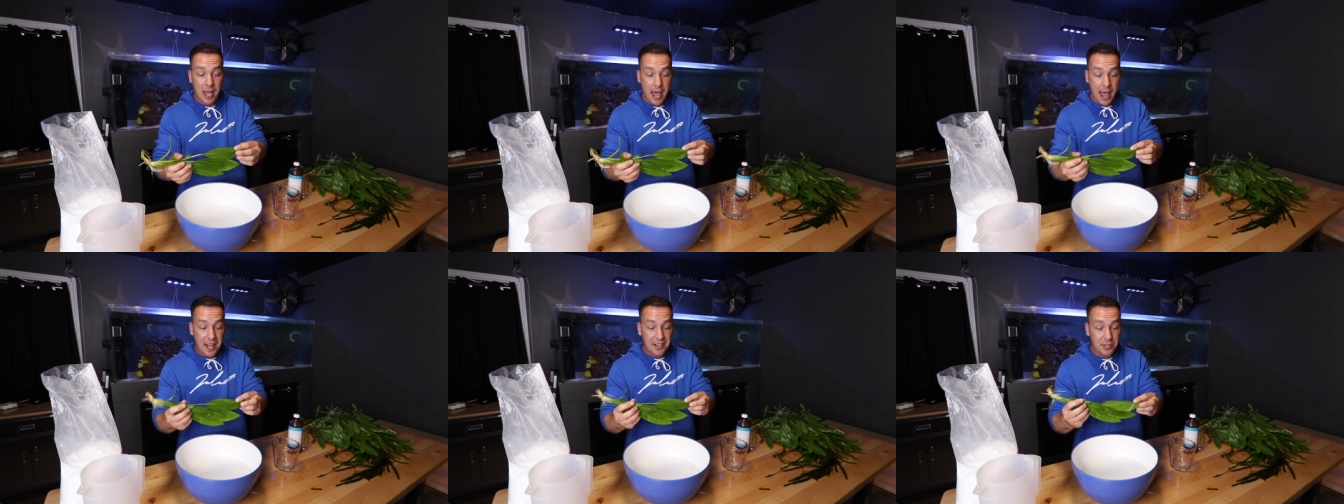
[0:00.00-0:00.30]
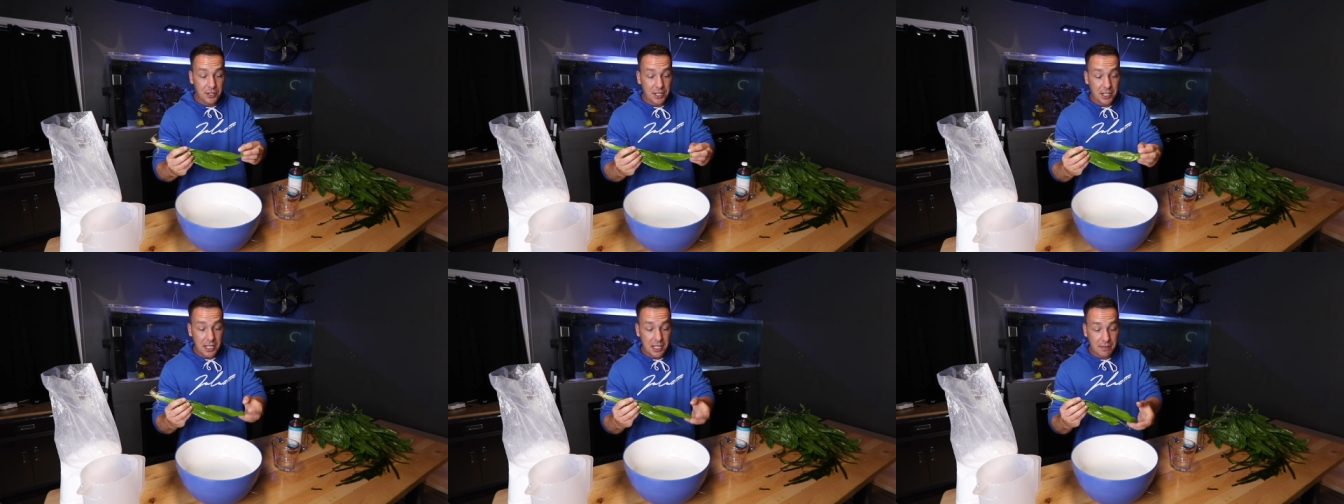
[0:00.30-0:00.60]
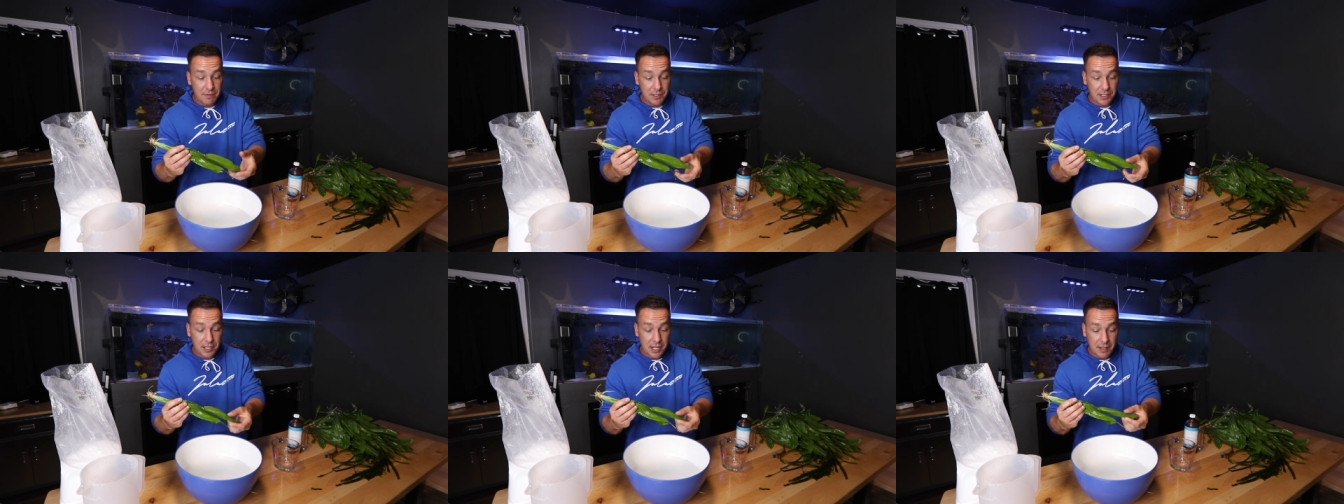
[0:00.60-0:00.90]
And you could
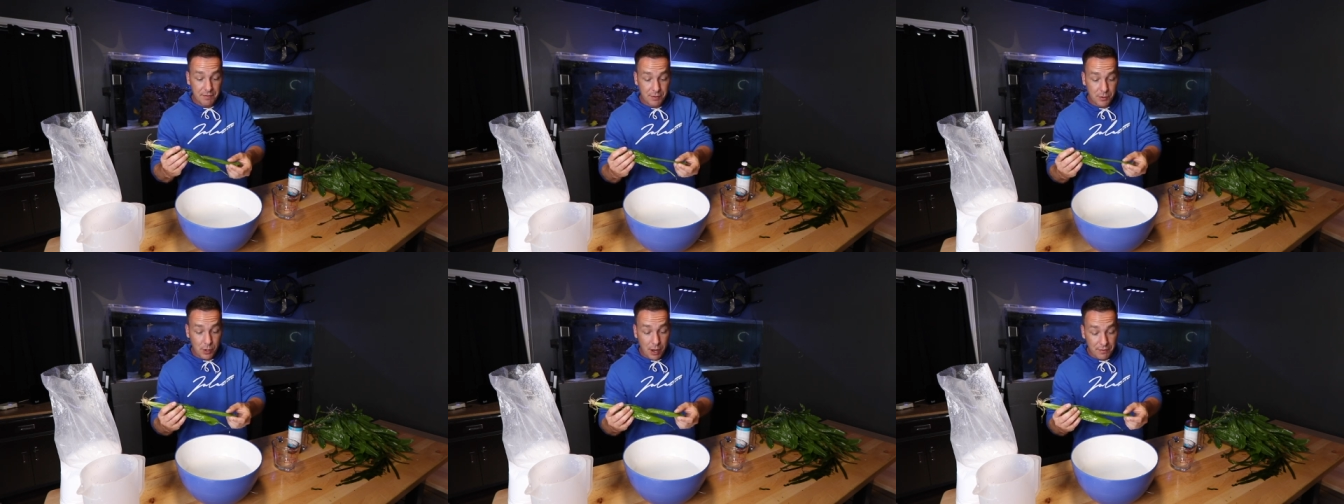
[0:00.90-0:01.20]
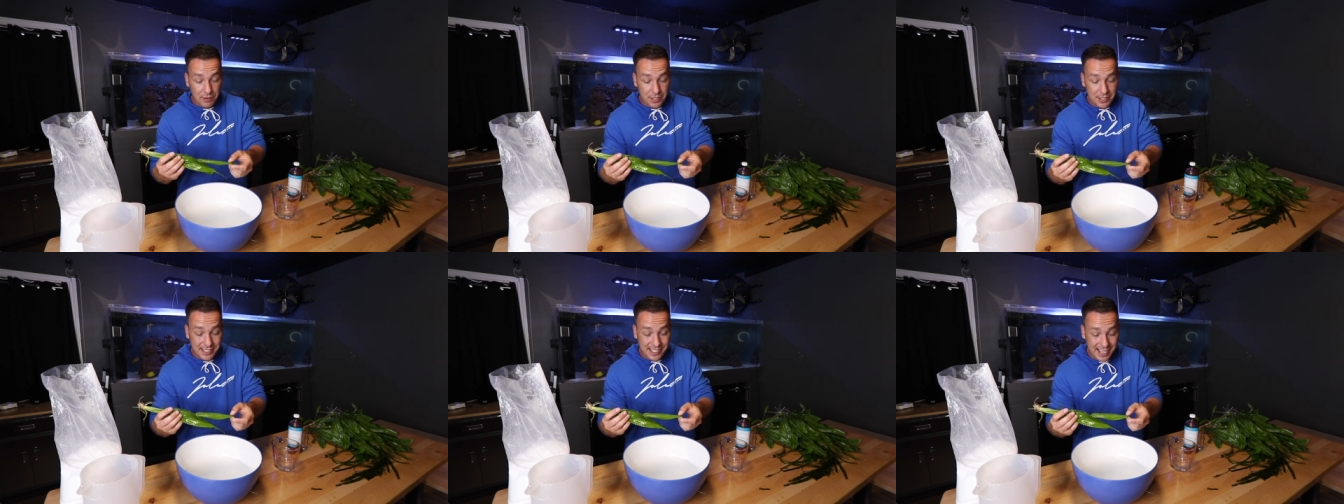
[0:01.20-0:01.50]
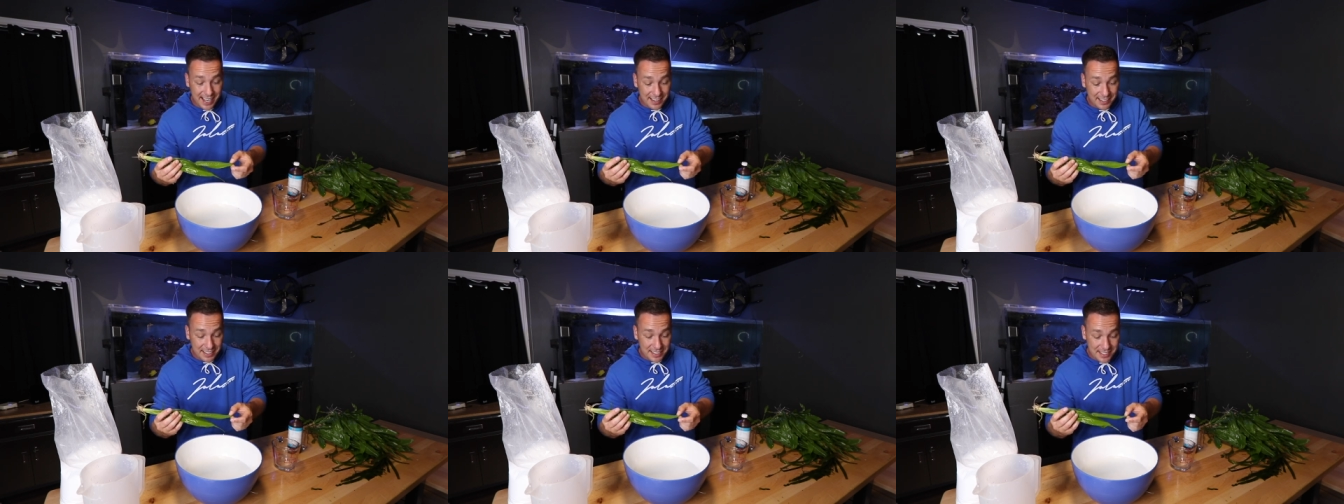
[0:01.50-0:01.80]
even, if you ever see
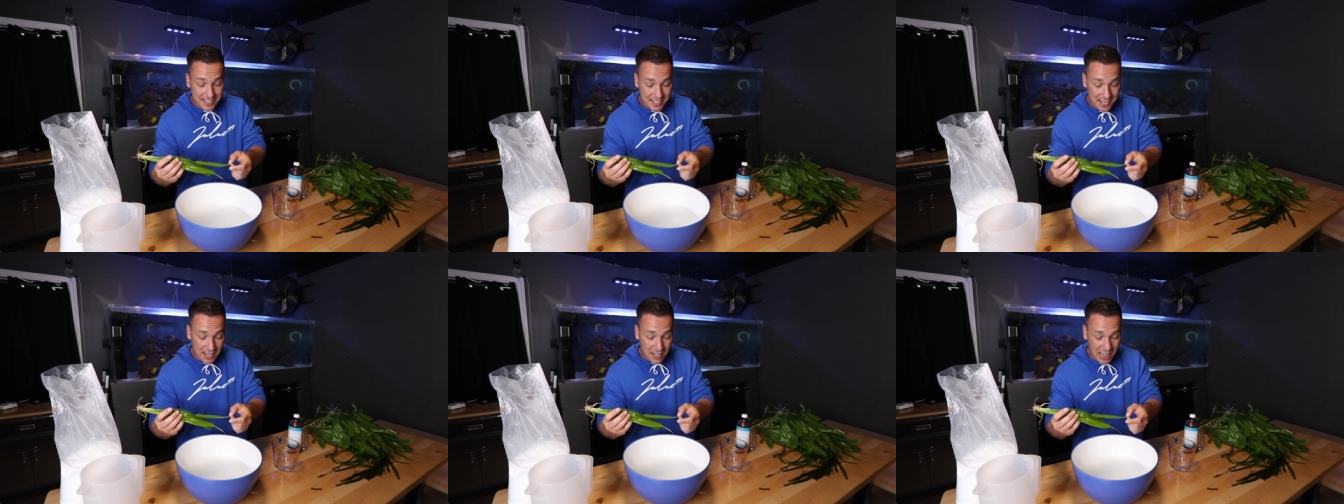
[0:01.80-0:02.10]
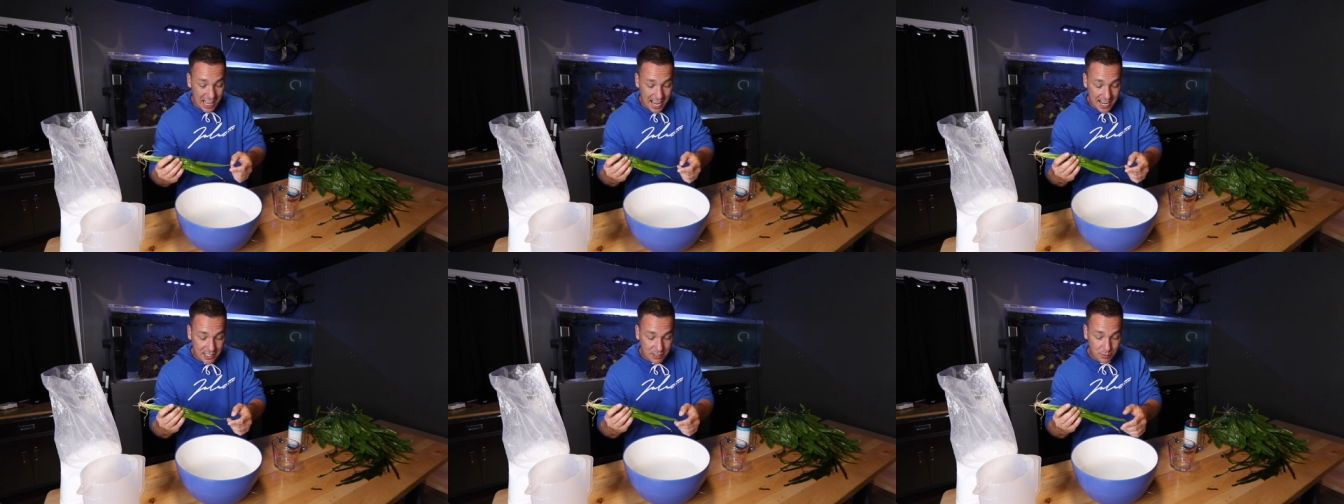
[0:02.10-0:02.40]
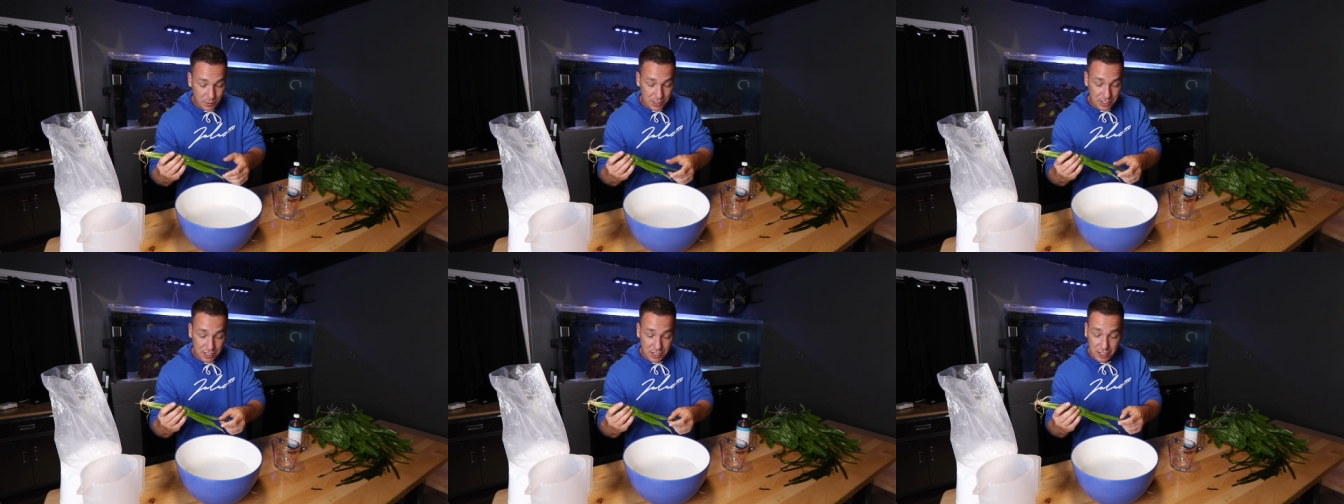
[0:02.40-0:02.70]
any snail eggs,
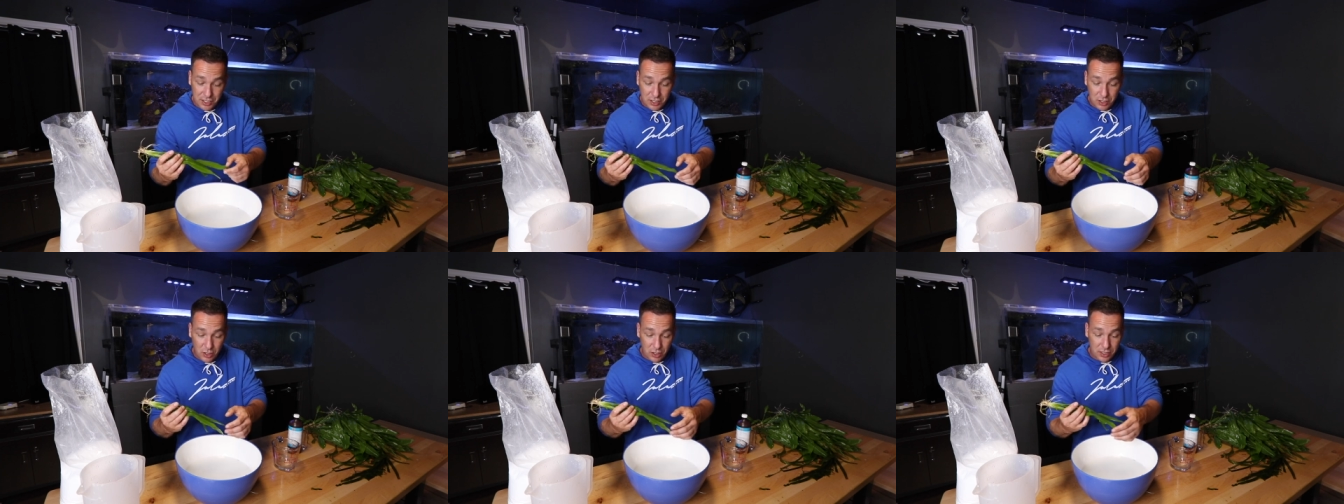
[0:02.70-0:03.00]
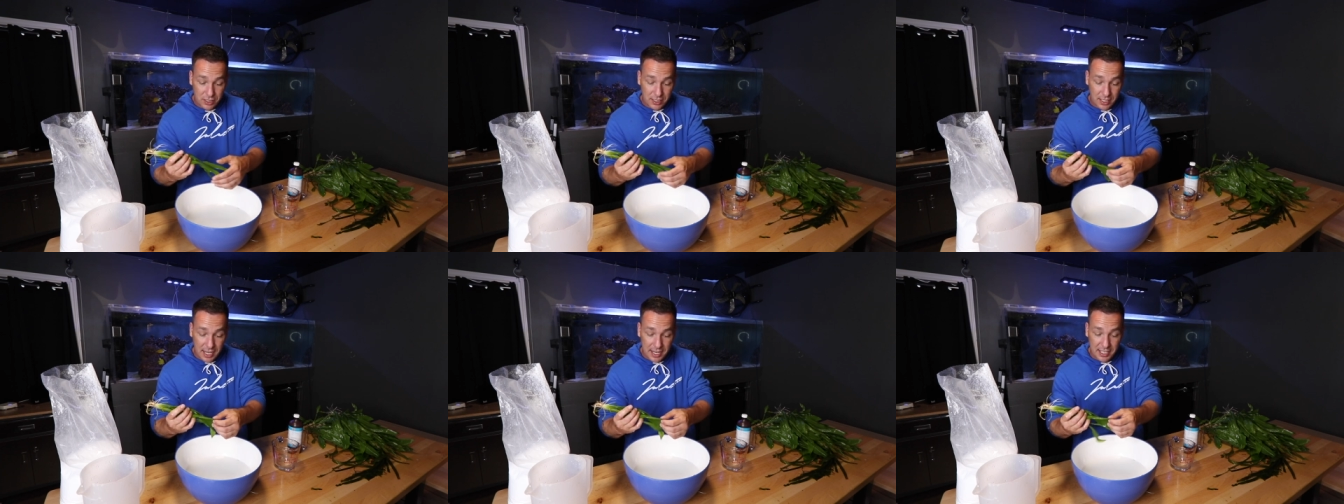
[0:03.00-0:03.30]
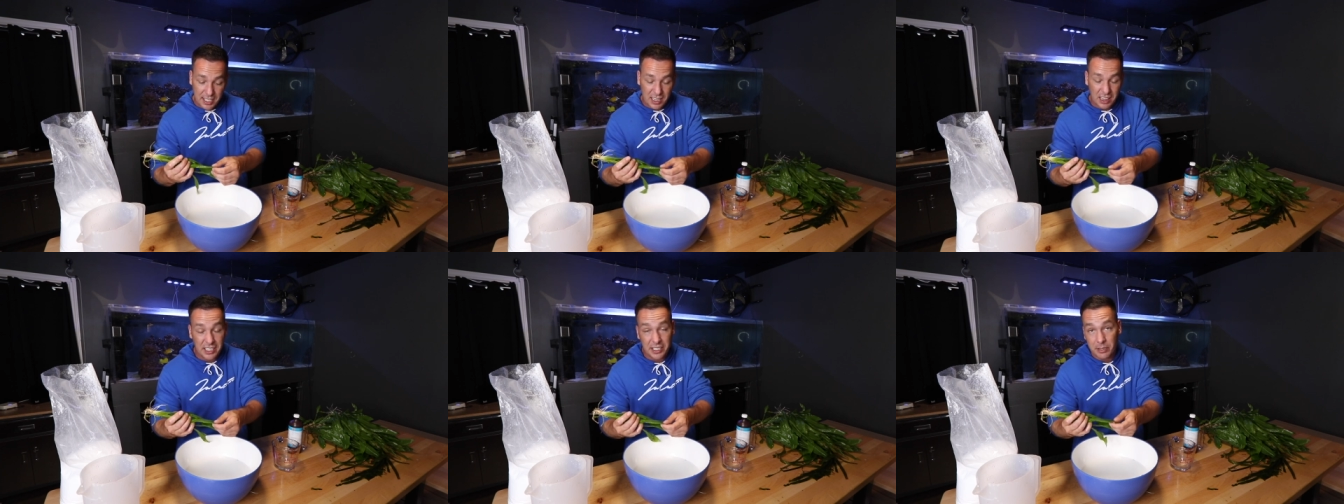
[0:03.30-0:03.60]
which just looks like
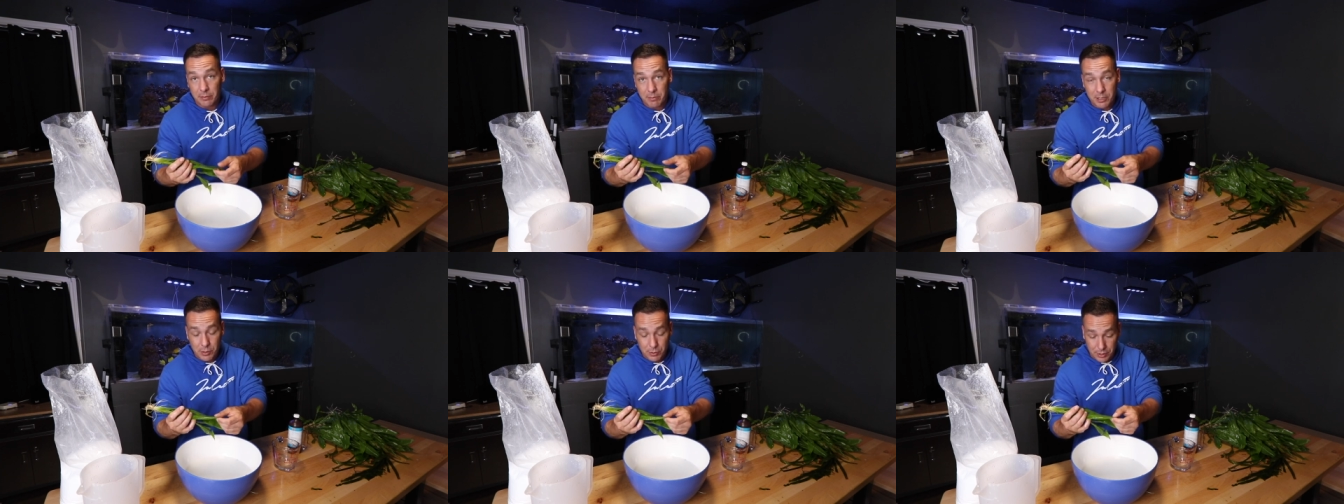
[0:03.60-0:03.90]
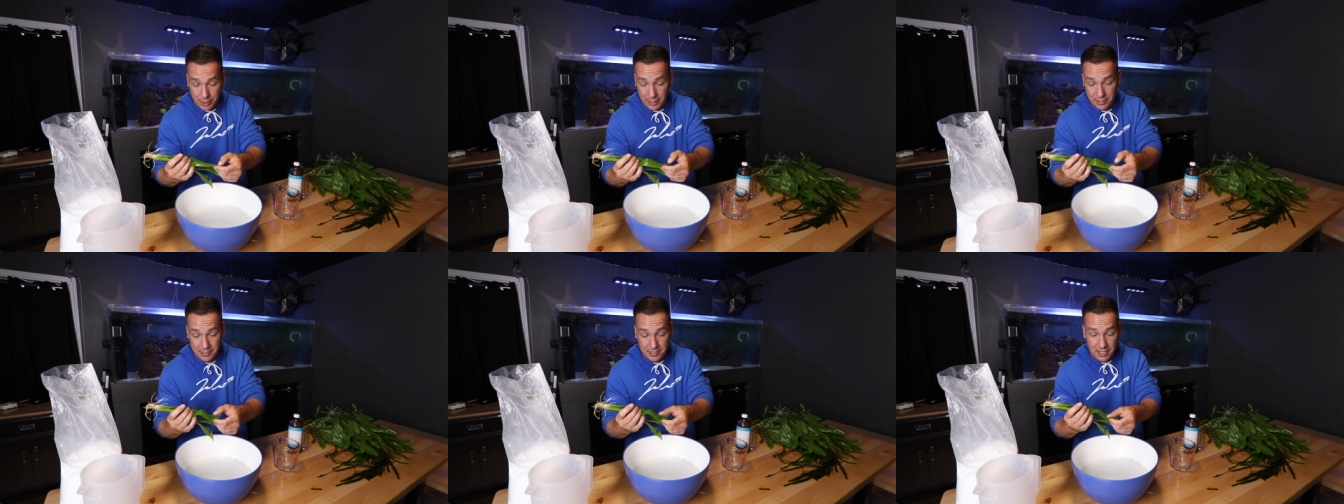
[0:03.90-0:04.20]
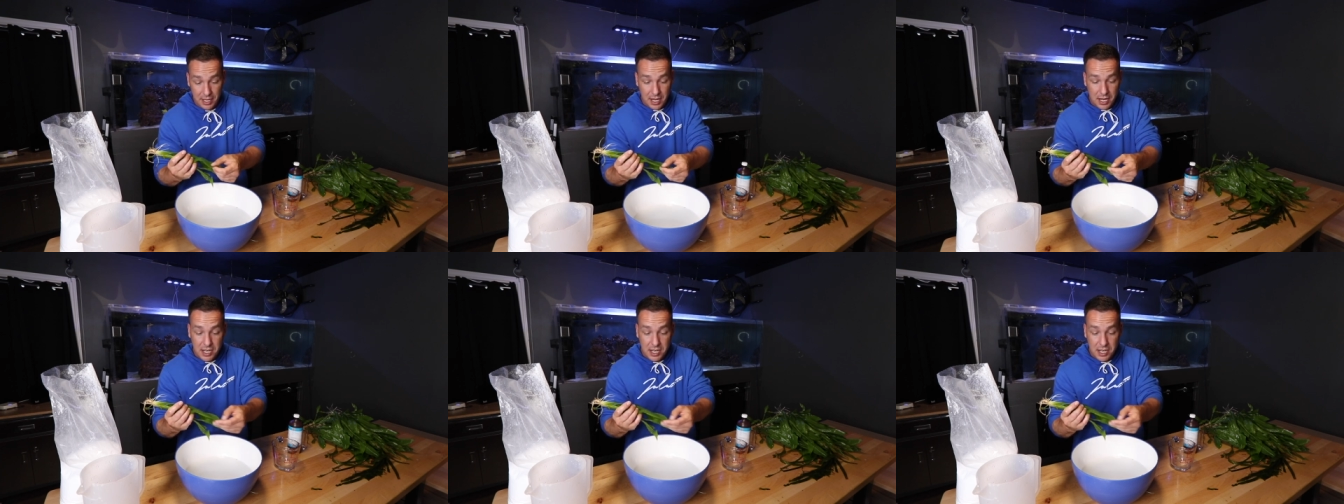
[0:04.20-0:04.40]
clear mucus,